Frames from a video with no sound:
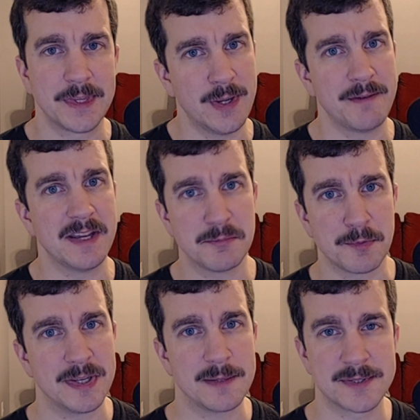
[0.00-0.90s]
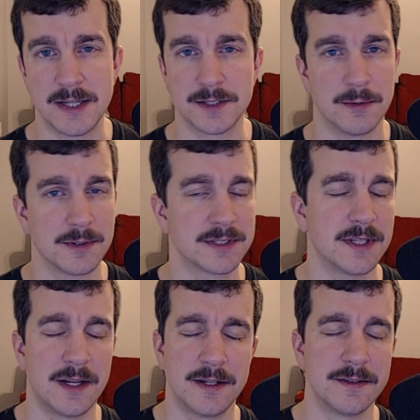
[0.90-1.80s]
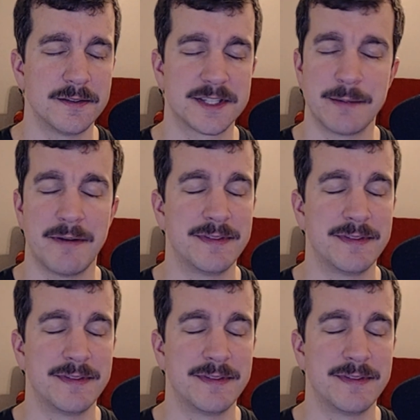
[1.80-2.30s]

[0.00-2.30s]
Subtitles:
You have Aember Pips, on course, on some